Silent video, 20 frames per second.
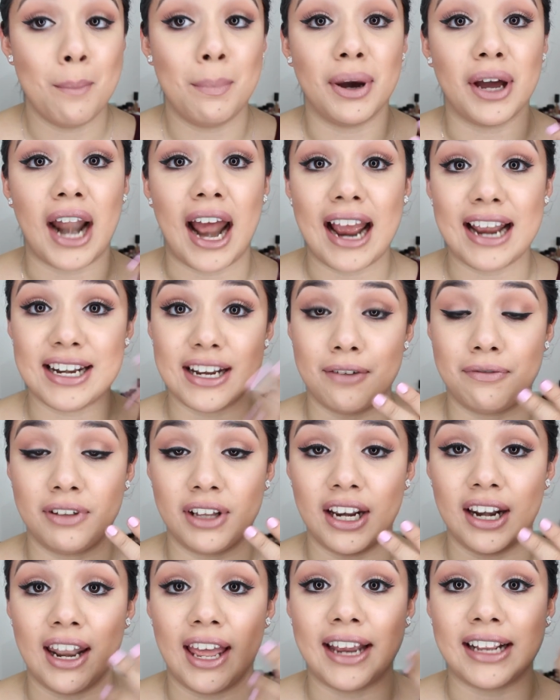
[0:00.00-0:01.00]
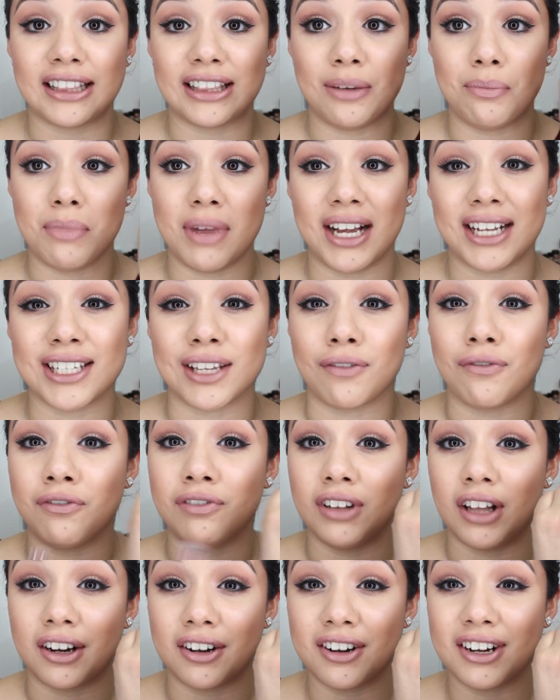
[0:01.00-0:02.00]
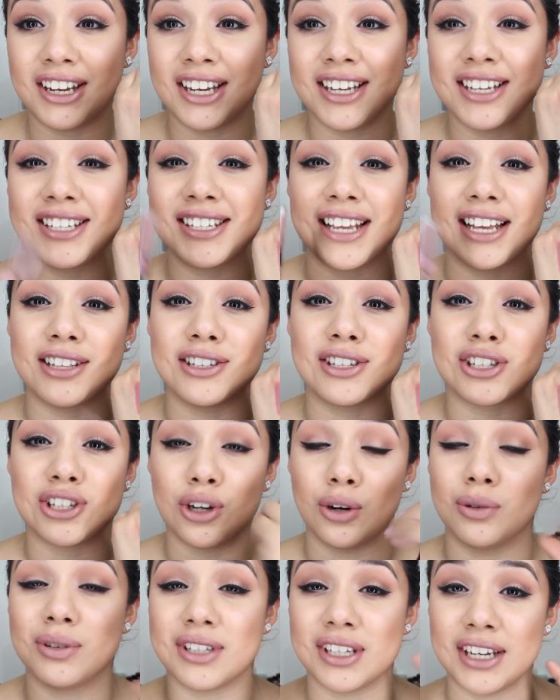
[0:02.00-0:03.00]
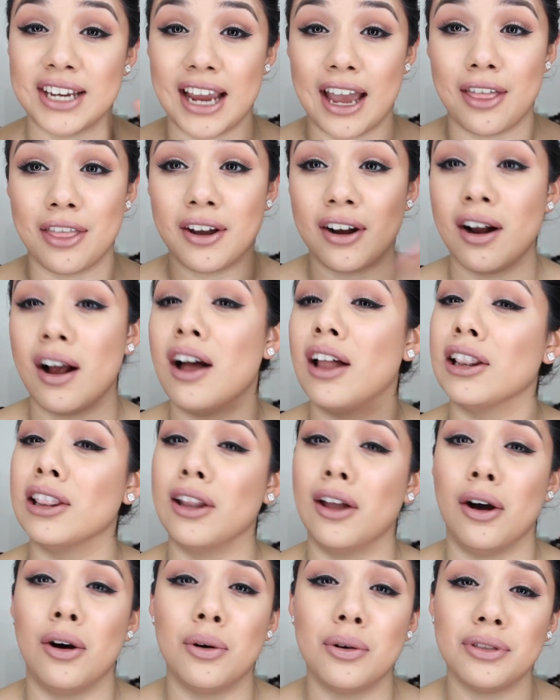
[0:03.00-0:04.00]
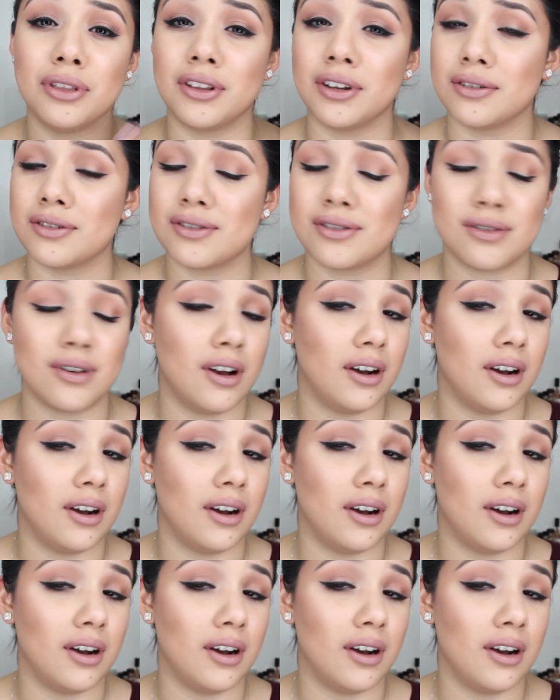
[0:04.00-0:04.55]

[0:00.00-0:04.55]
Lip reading: But I definitely like the mix of Flutterkiss and Stone together alone.